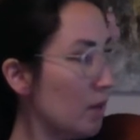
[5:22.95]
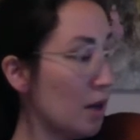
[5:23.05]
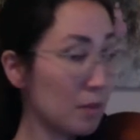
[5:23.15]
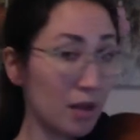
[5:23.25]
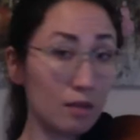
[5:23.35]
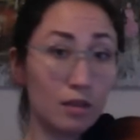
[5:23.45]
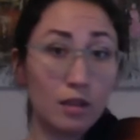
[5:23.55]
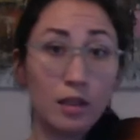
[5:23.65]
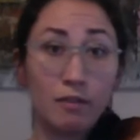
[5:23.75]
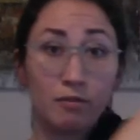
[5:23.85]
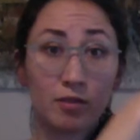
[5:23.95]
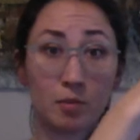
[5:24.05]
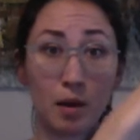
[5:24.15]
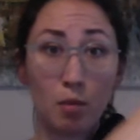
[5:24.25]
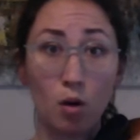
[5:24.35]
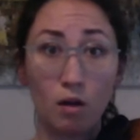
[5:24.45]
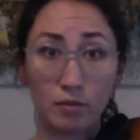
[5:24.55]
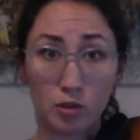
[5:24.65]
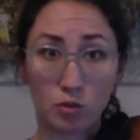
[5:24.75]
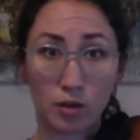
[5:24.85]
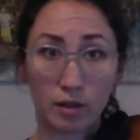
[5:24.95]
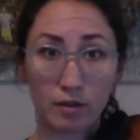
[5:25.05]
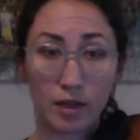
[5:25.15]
I'm going to lift my bow off the string at the